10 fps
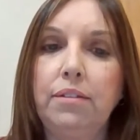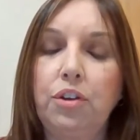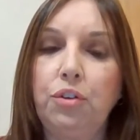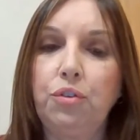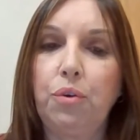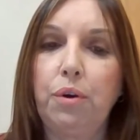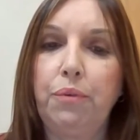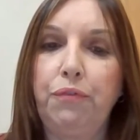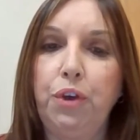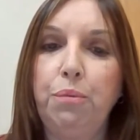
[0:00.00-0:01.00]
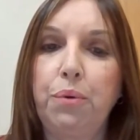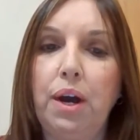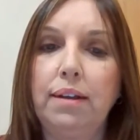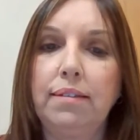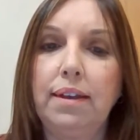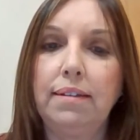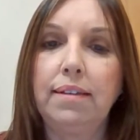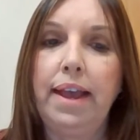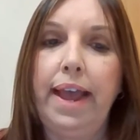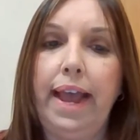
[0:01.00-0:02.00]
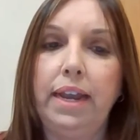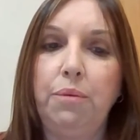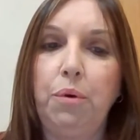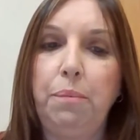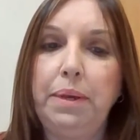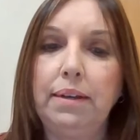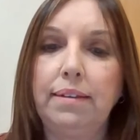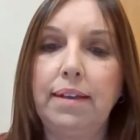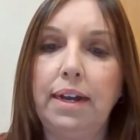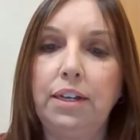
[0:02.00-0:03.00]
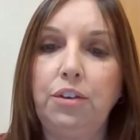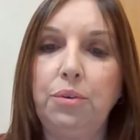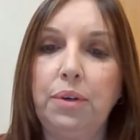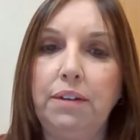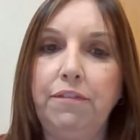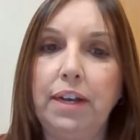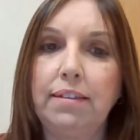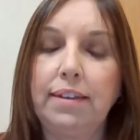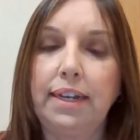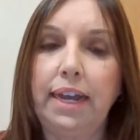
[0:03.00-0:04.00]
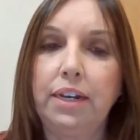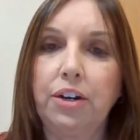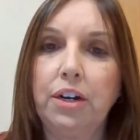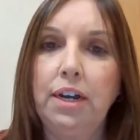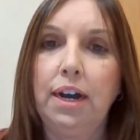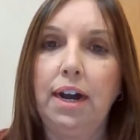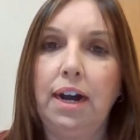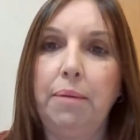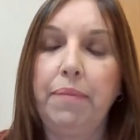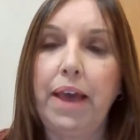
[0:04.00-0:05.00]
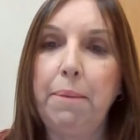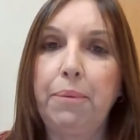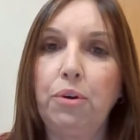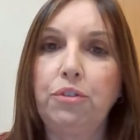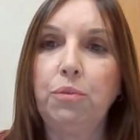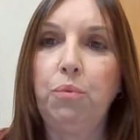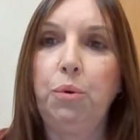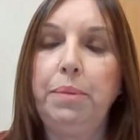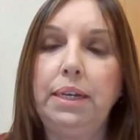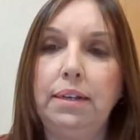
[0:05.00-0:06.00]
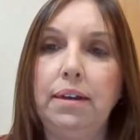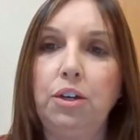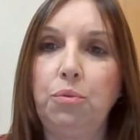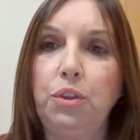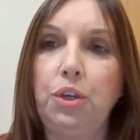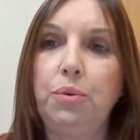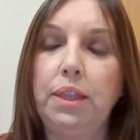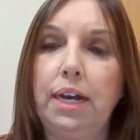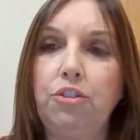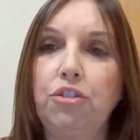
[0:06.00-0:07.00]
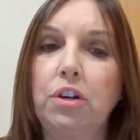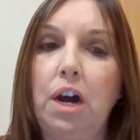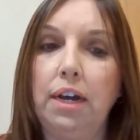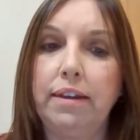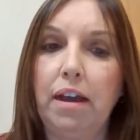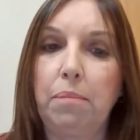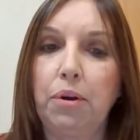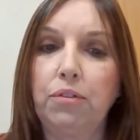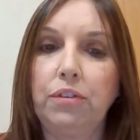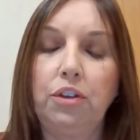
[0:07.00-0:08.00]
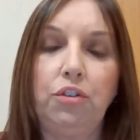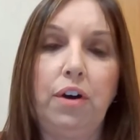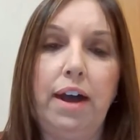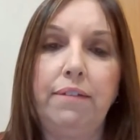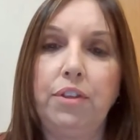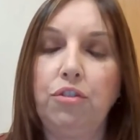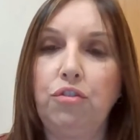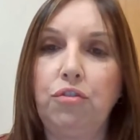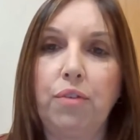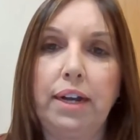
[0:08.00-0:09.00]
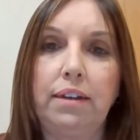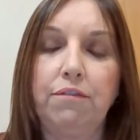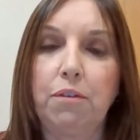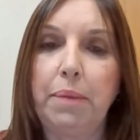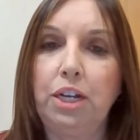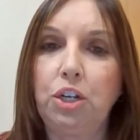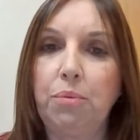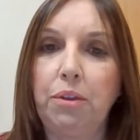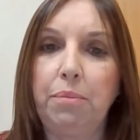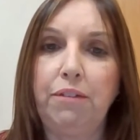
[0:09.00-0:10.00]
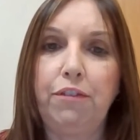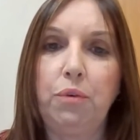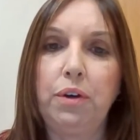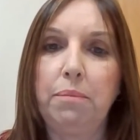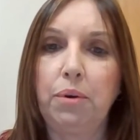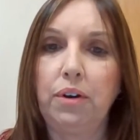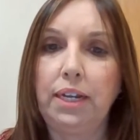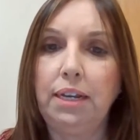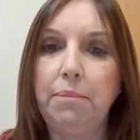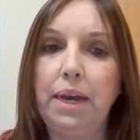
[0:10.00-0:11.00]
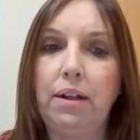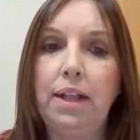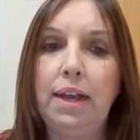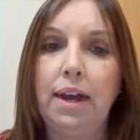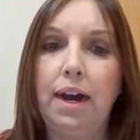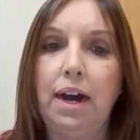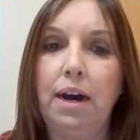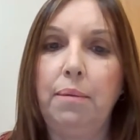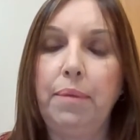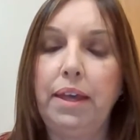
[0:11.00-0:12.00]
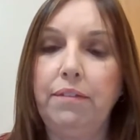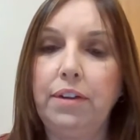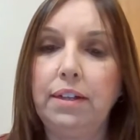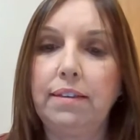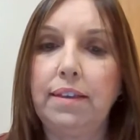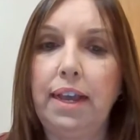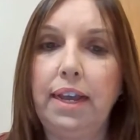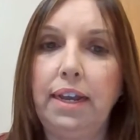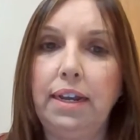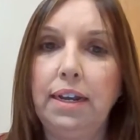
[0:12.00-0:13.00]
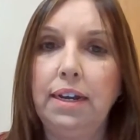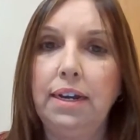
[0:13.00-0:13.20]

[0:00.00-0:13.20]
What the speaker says: does go through our review process and it will be assigned to an investigator. That person will be in touch with you and that's your contact person. You'll have their direct information, whether it be phone number or email. If it's a